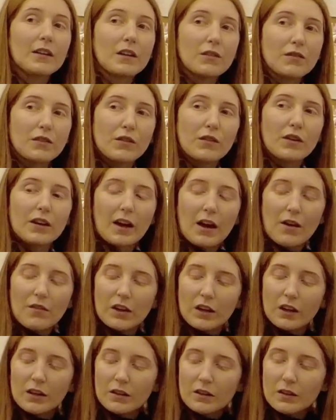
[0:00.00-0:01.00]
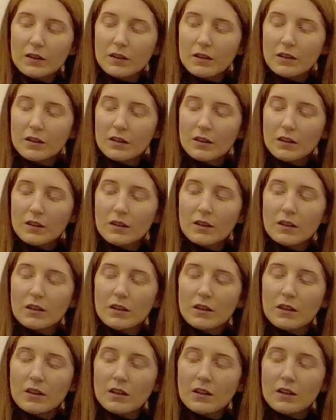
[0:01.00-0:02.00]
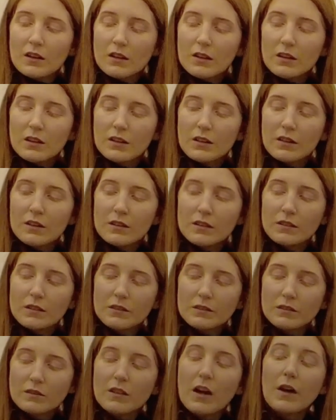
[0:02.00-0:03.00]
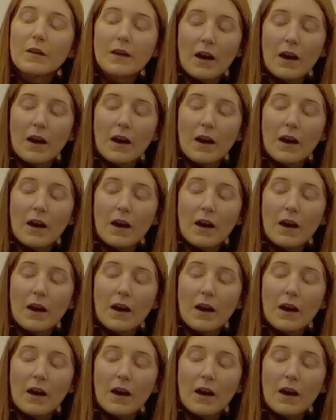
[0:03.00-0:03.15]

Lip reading: And then I started getting inflammation behind the knee.